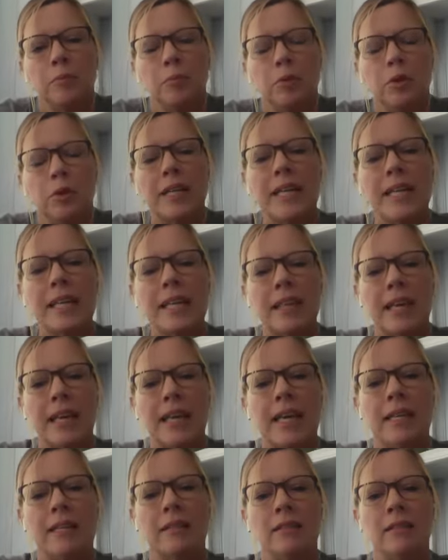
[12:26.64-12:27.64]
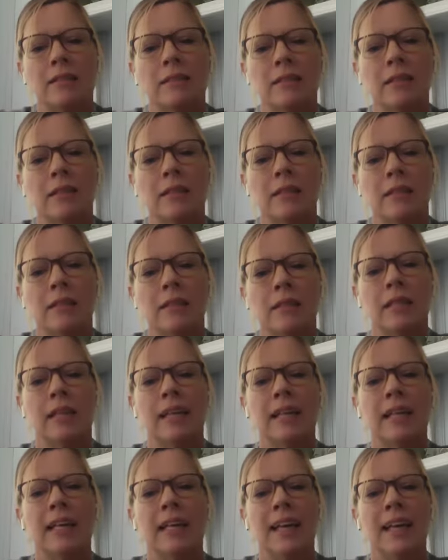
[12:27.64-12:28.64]
Breathe in,
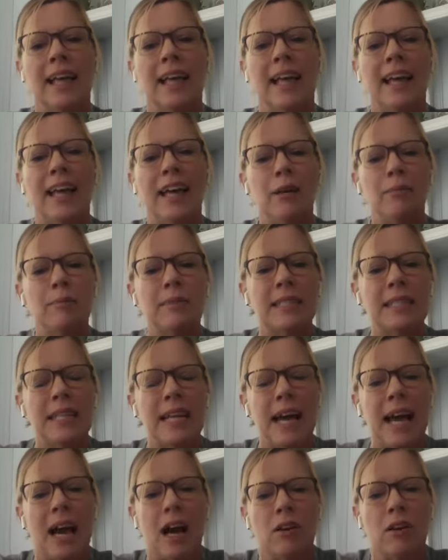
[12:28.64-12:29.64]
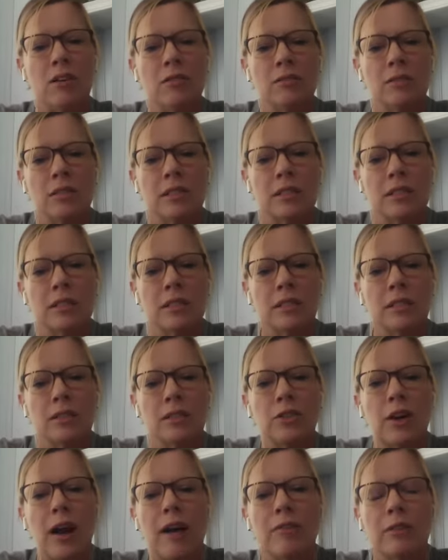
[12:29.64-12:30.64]
empty out,
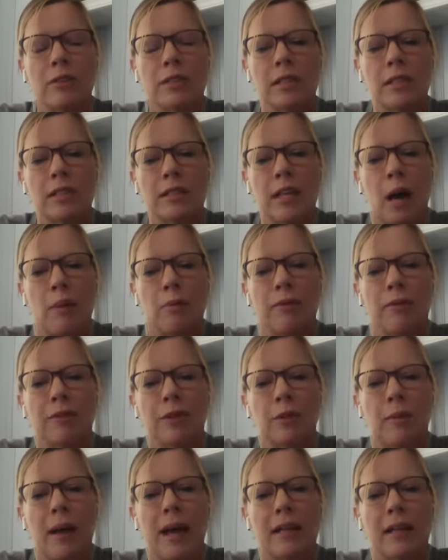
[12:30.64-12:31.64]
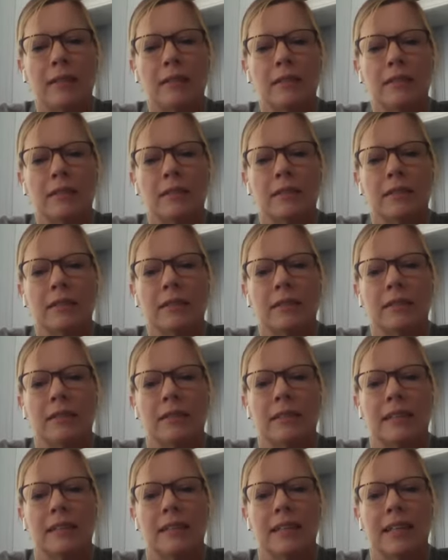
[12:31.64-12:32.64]
travel to the top of your mat.
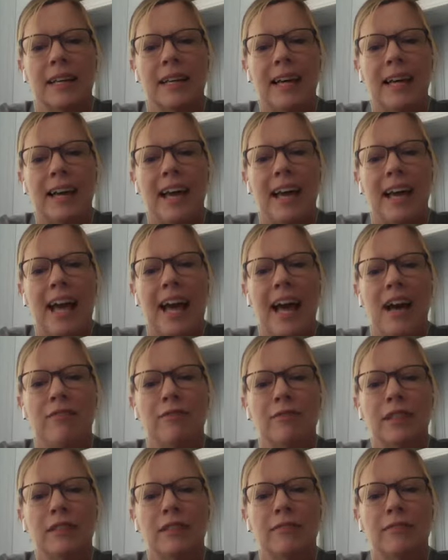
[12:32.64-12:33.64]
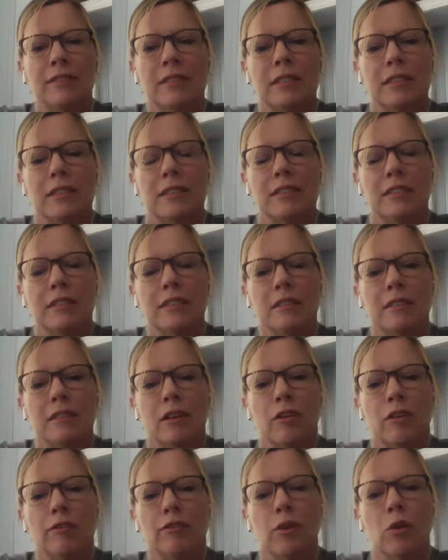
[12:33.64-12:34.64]
Half lift,
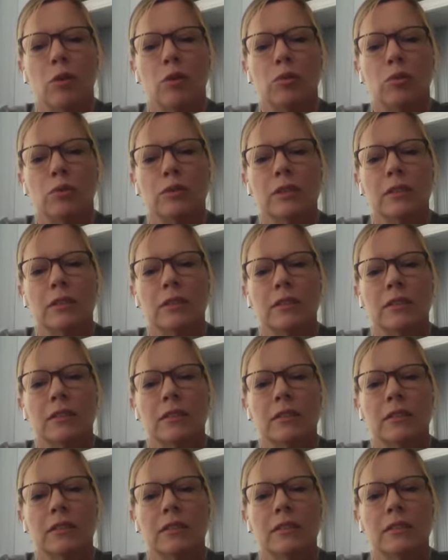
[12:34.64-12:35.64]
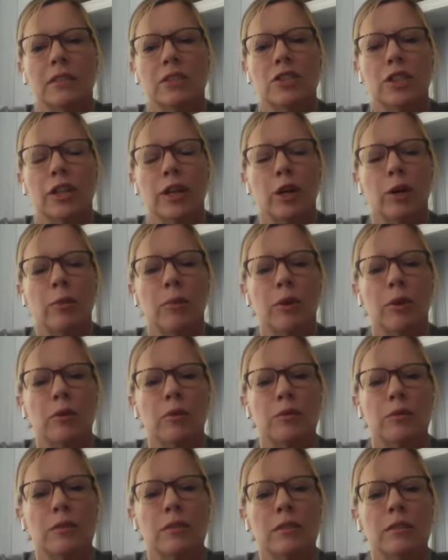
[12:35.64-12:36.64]
fold, chair
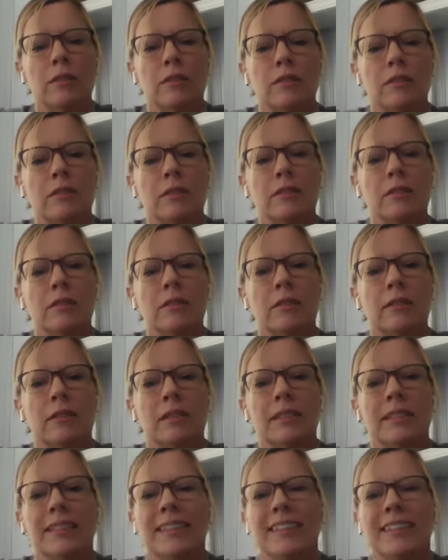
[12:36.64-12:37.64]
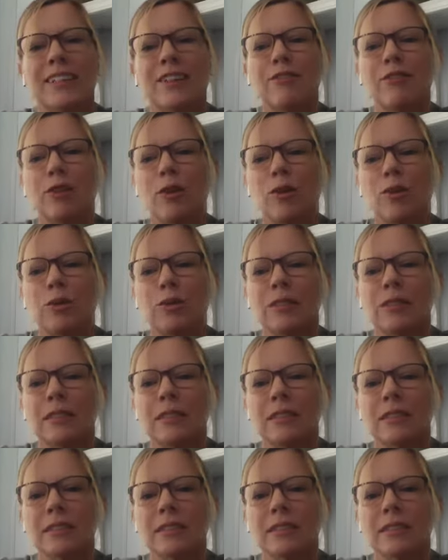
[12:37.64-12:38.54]
pose, fold.